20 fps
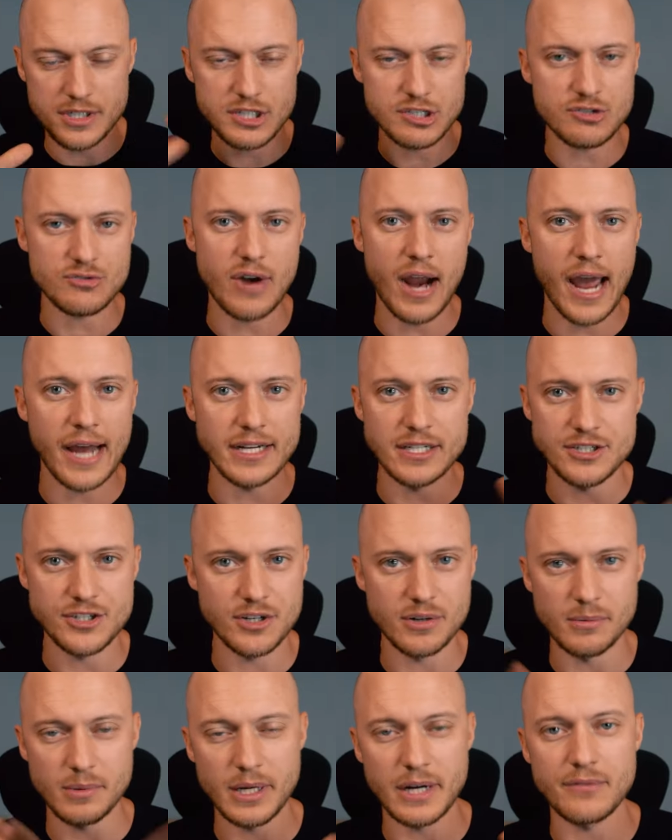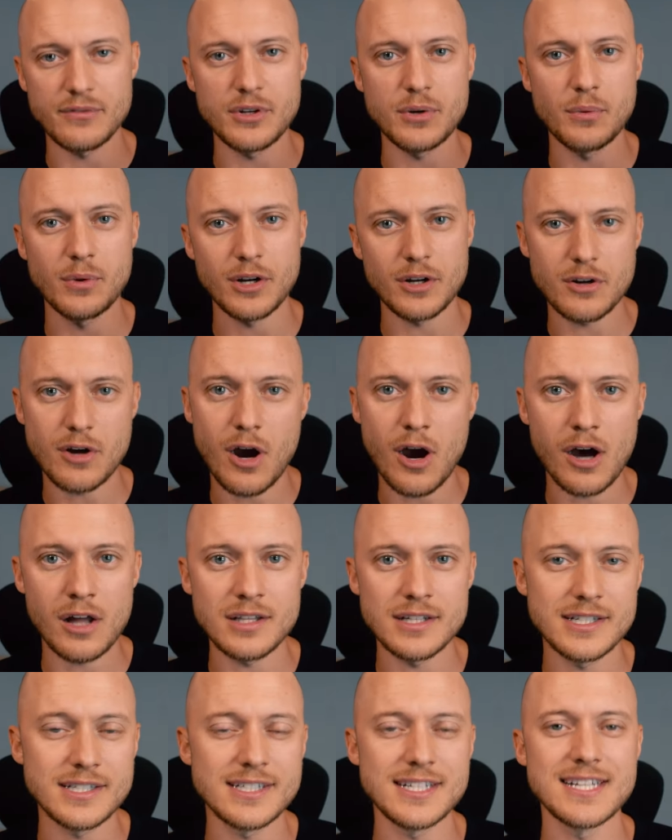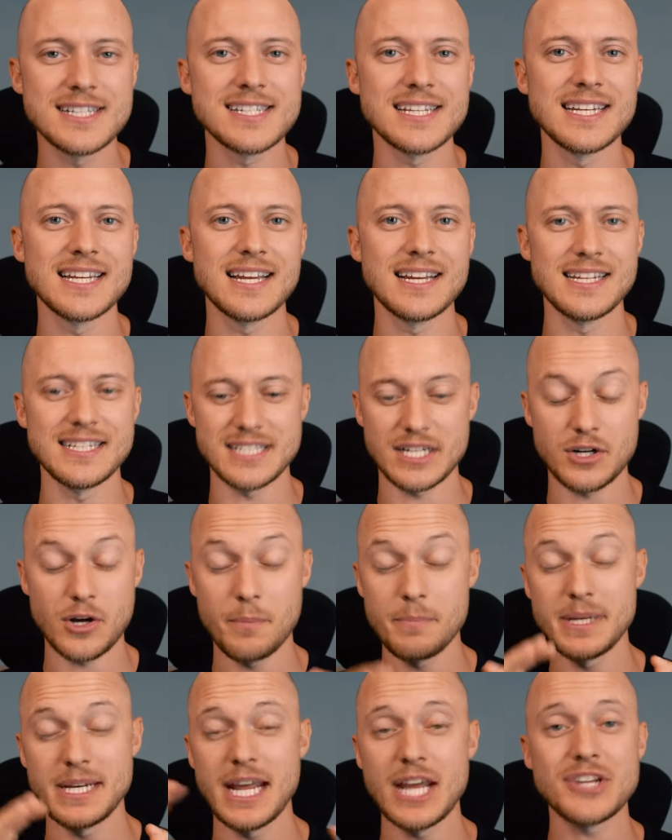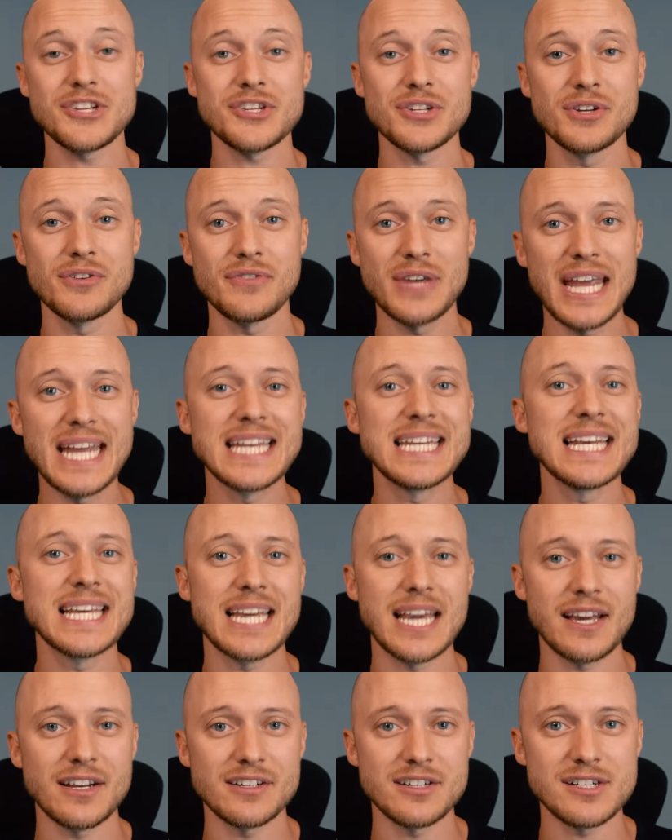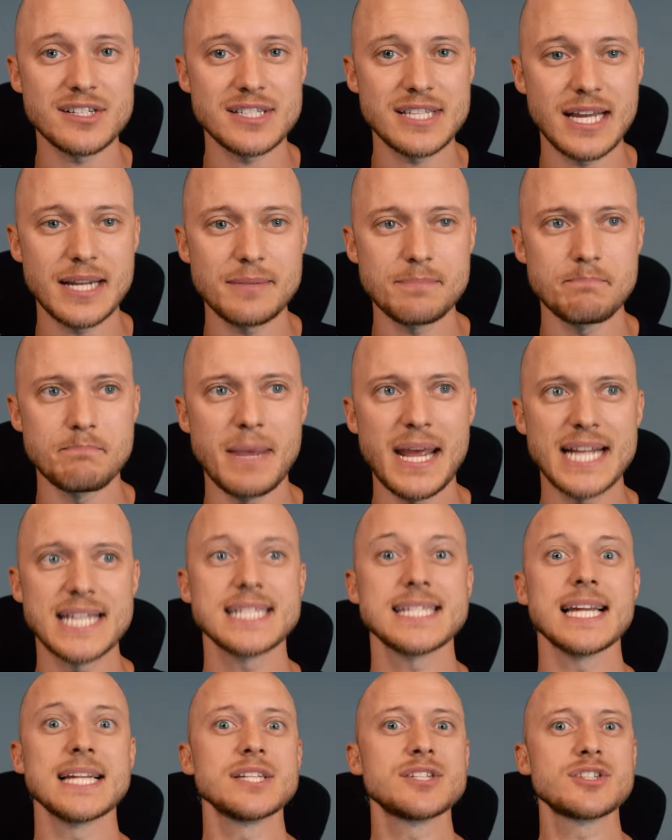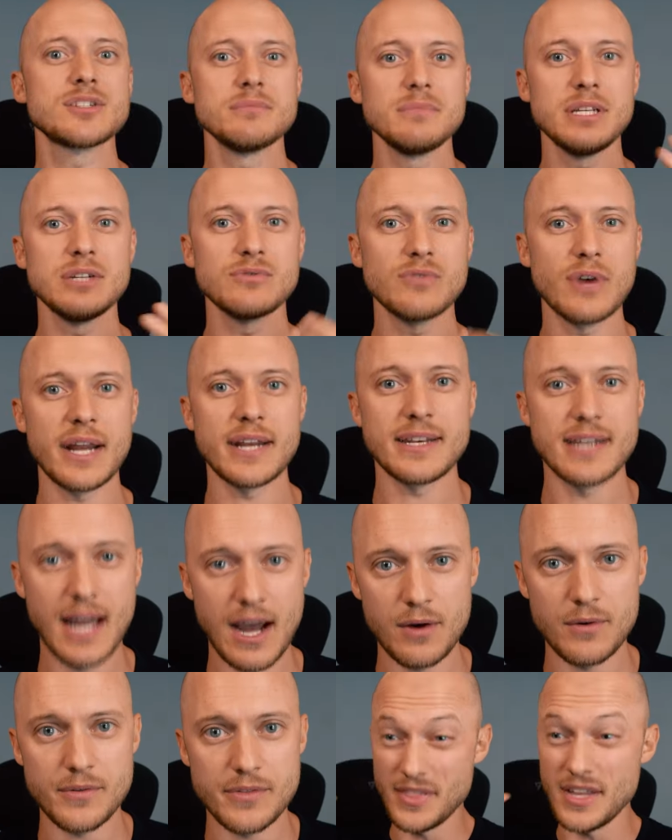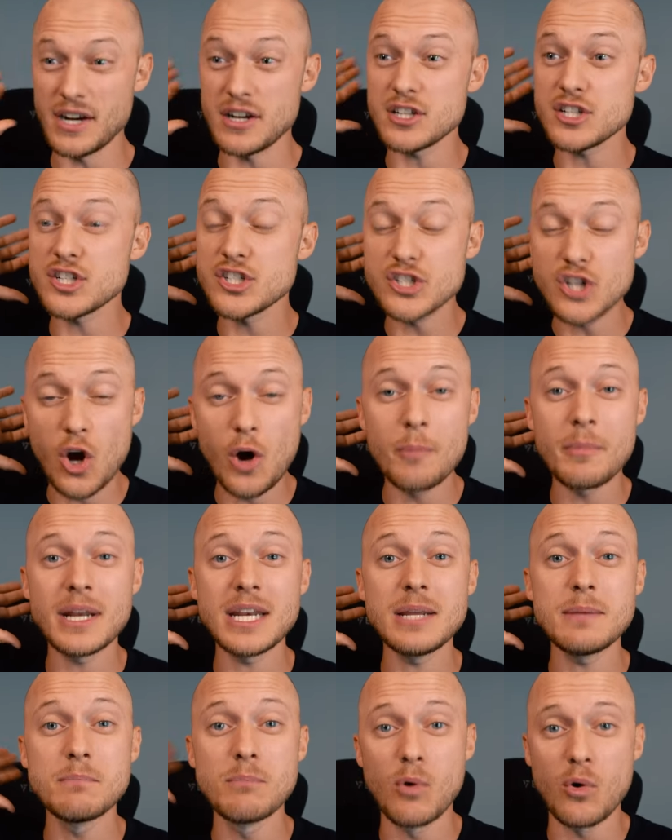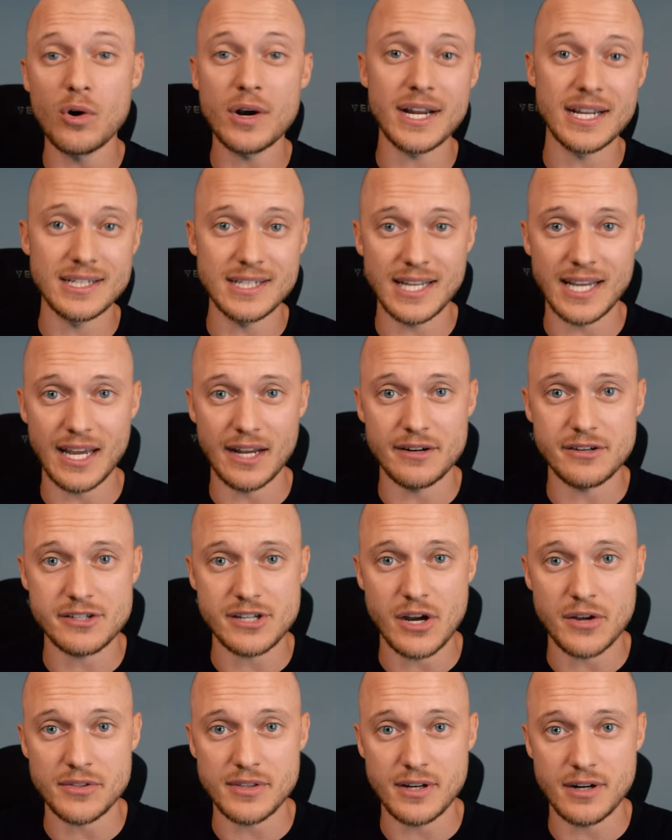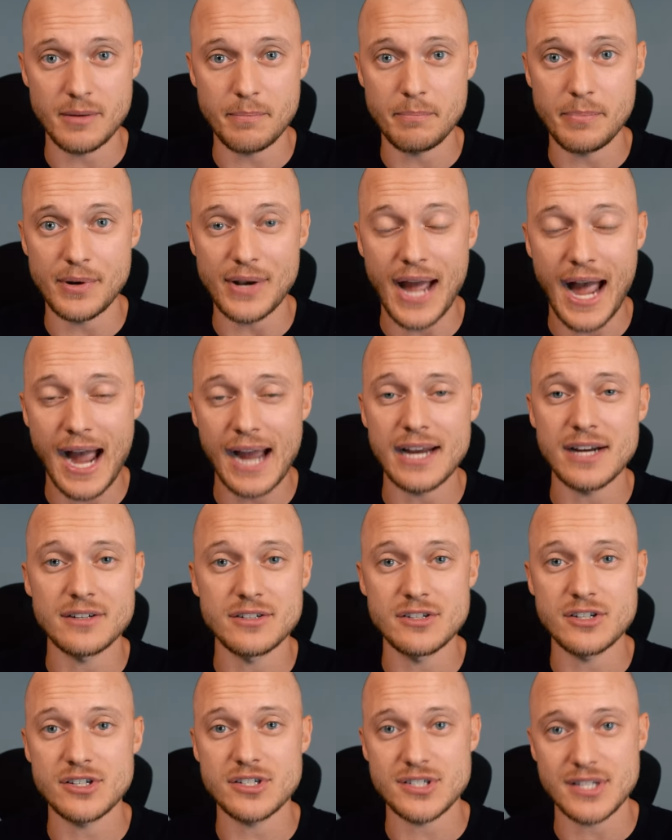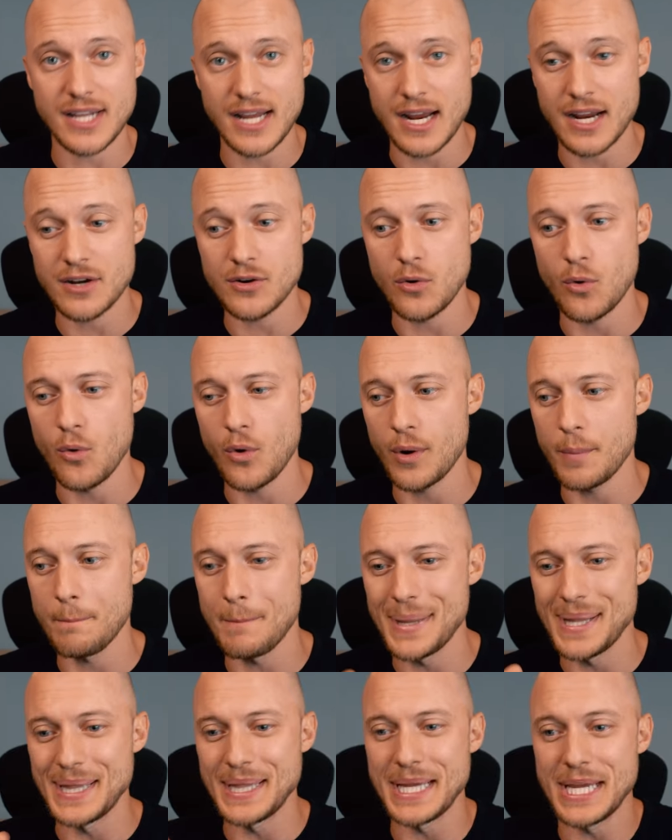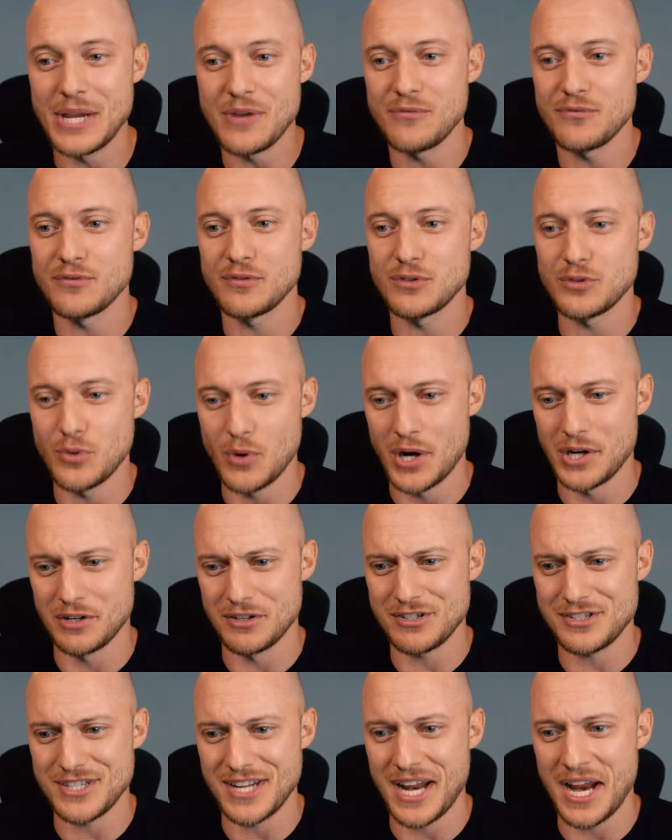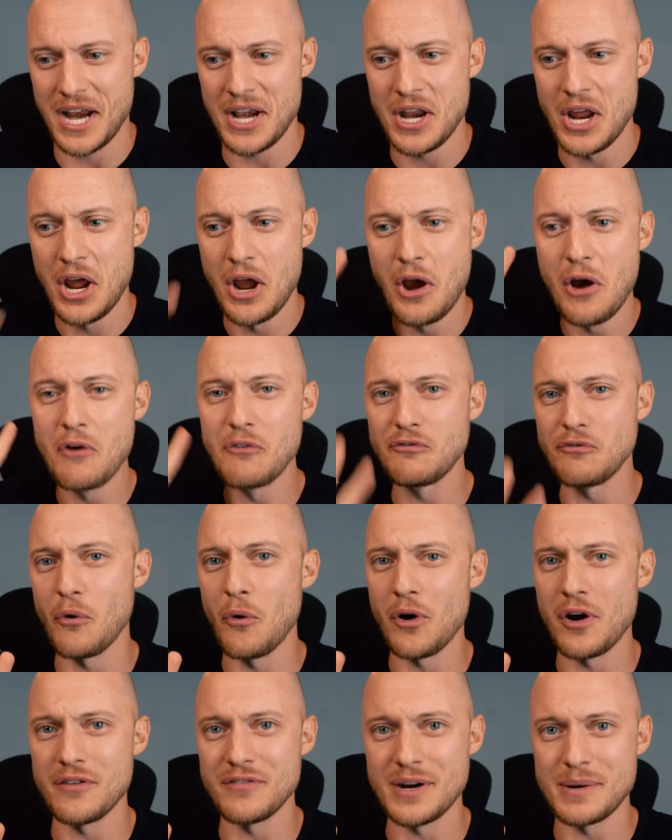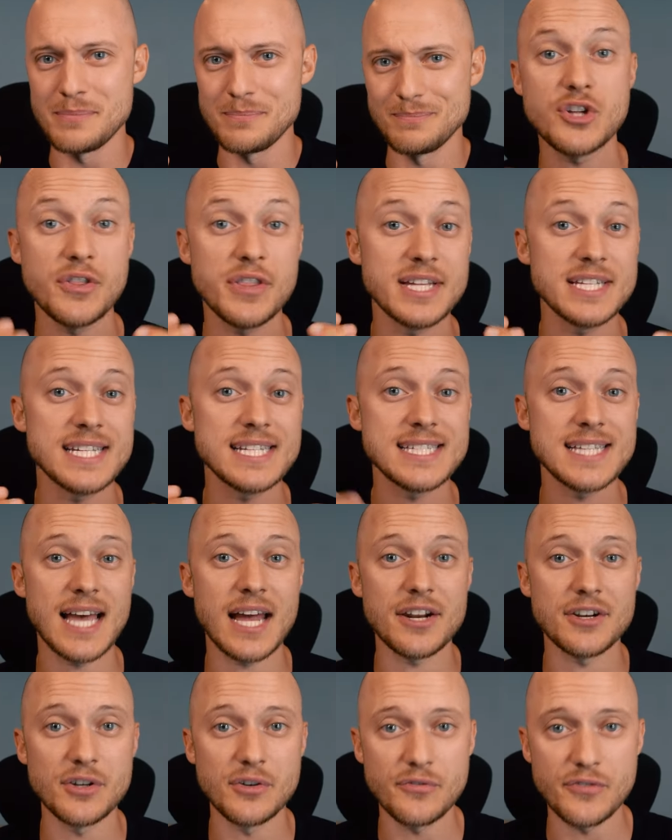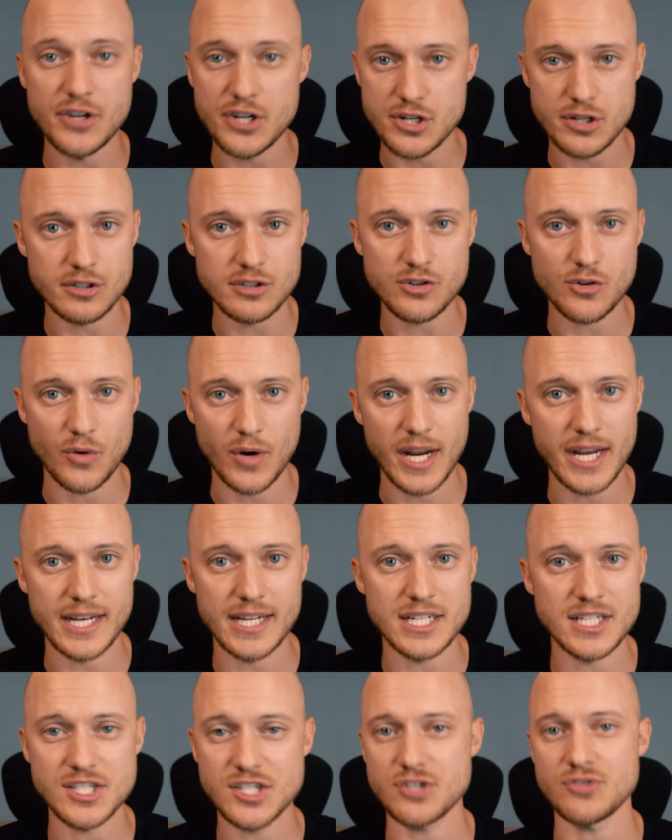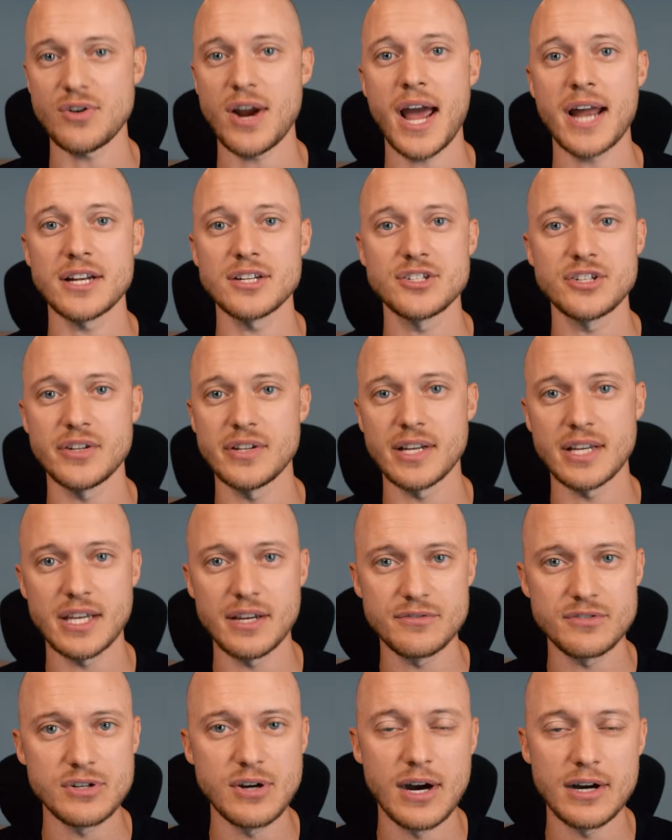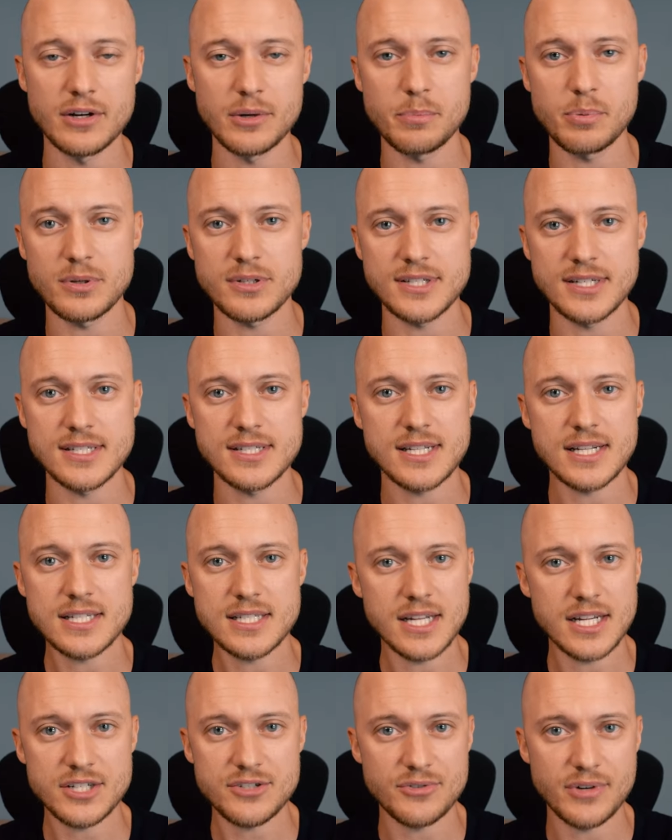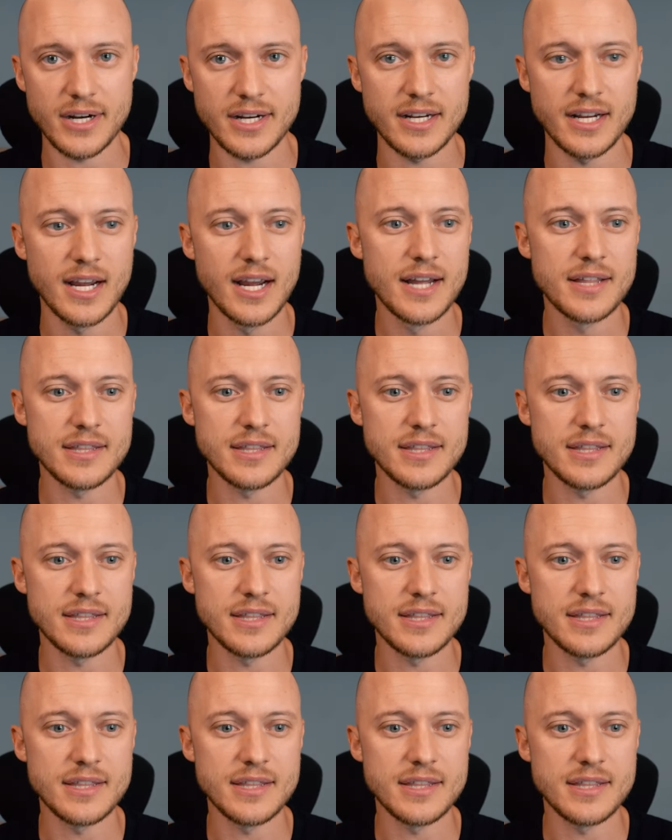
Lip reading: strategy or whatever you wanna call it is a combination of indicators that make sense to me right now. There are so many more indicators out there, but I understand or believe to understand four of them. So this is not an official trading strategy that gives you 100% success rate.